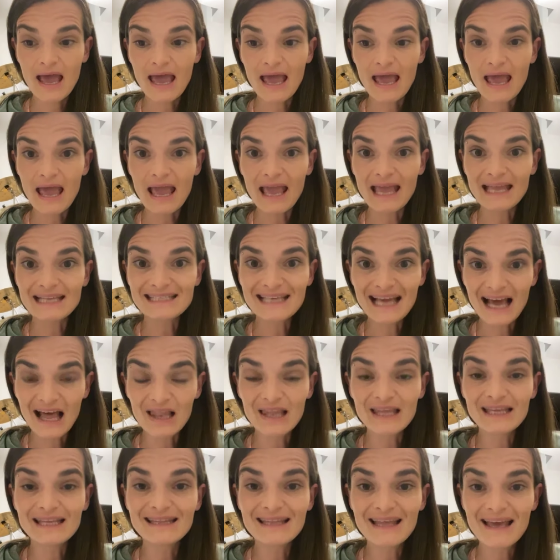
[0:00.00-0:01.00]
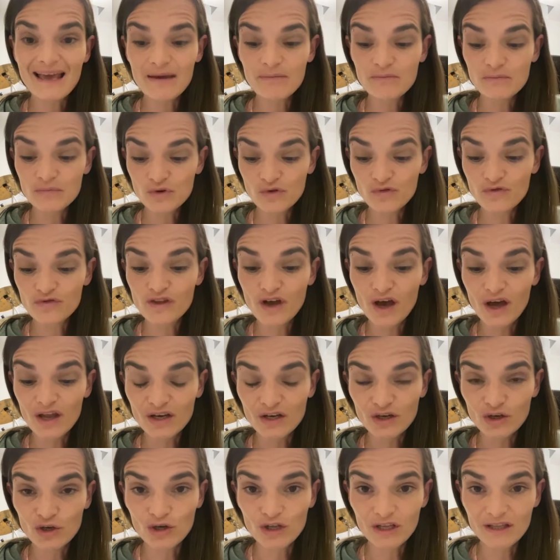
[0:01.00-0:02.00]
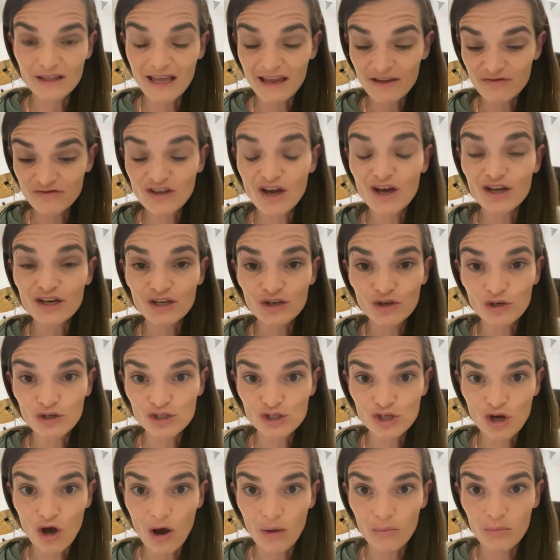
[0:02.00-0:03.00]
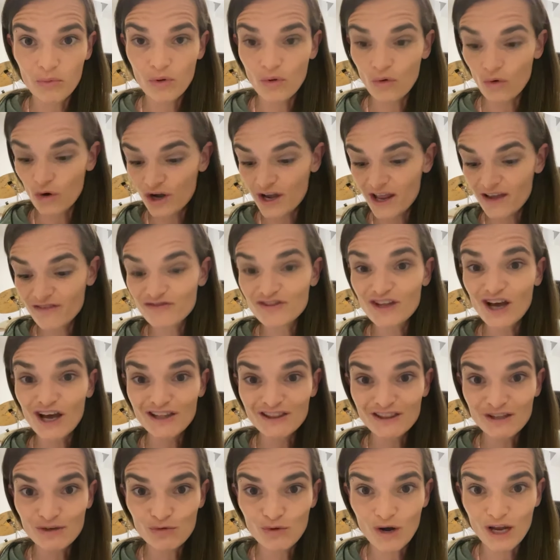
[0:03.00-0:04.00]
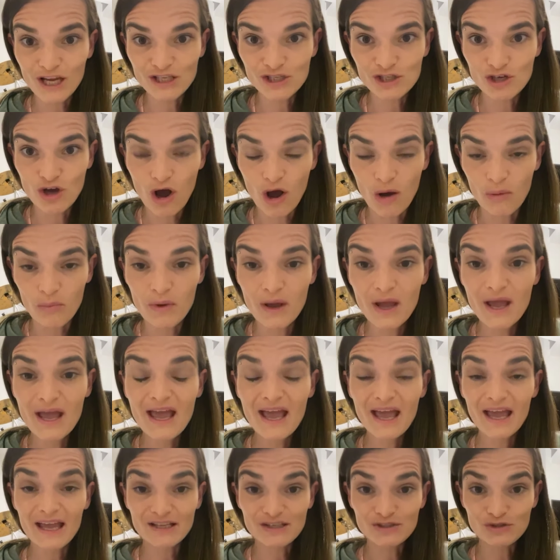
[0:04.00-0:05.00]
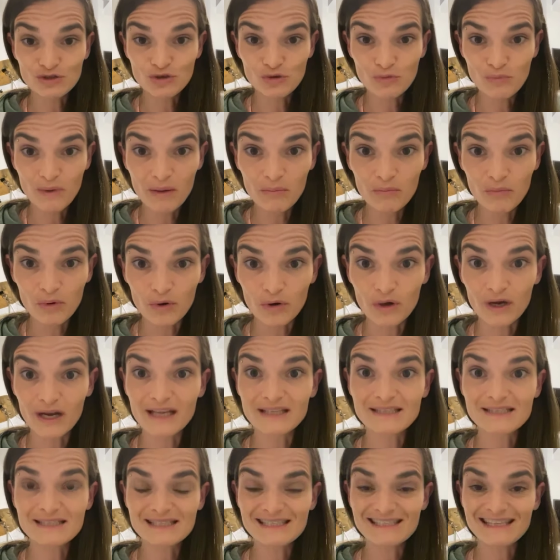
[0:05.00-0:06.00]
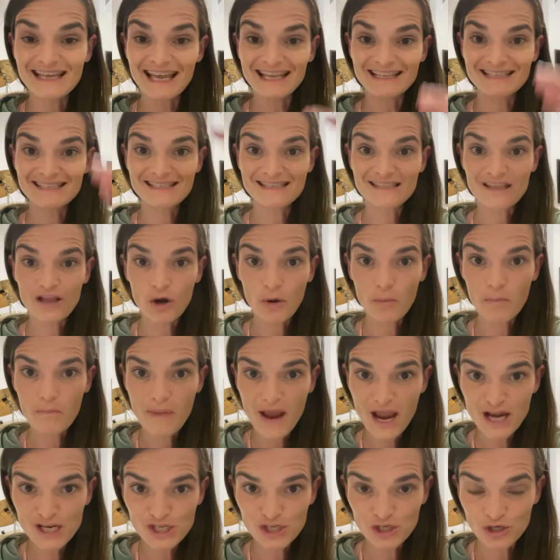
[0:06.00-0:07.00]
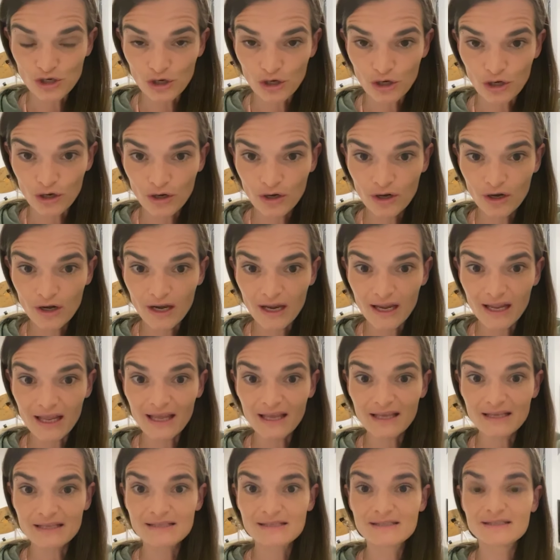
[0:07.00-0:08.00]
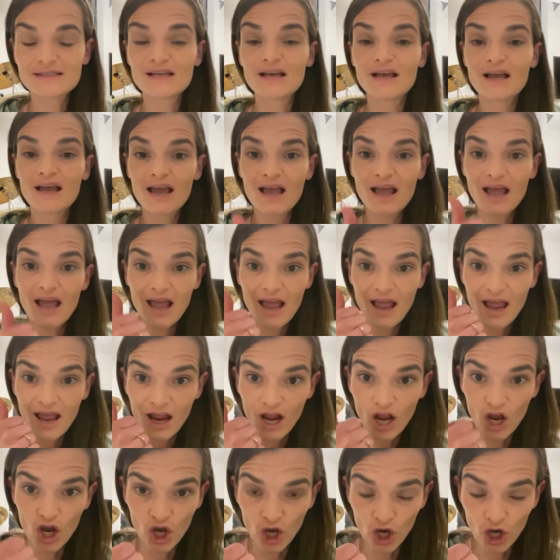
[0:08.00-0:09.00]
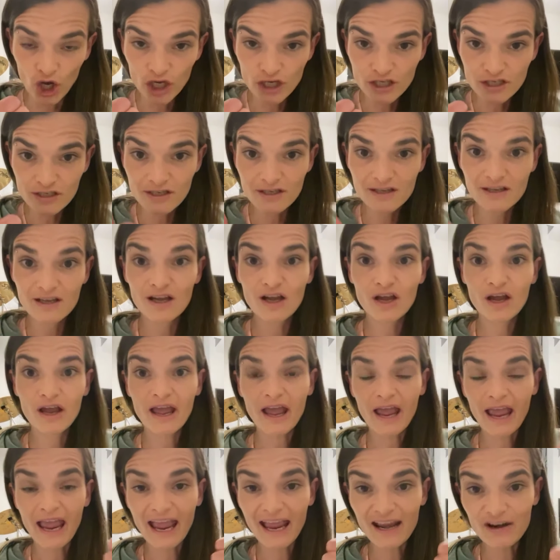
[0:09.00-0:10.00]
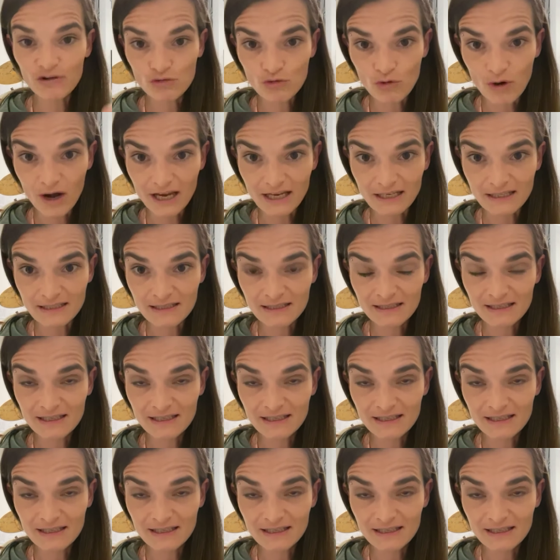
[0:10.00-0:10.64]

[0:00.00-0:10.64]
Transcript: in telling them they've done a good job or they've done the right job. And do you remember, it's their measure is good and right.